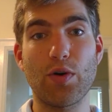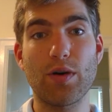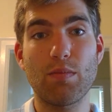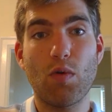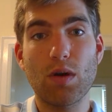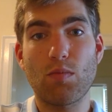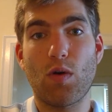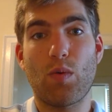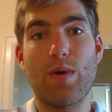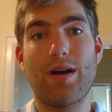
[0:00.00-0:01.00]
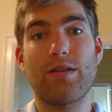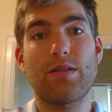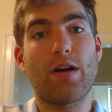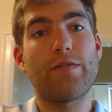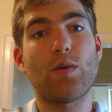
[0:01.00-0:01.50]
put more and more
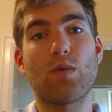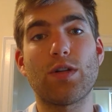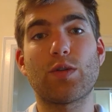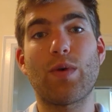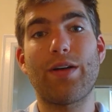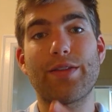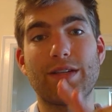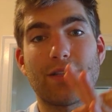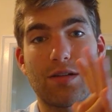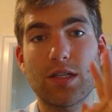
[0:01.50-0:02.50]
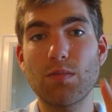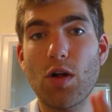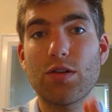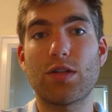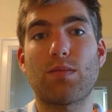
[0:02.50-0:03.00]
of the world's wealth into a
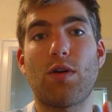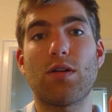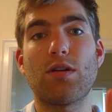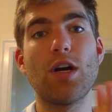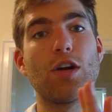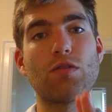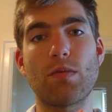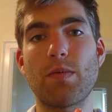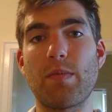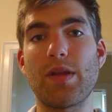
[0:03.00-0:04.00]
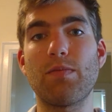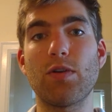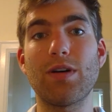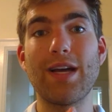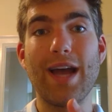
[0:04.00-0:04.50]
smaller and smaller group of
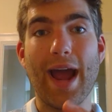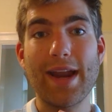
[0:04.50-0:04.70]
people,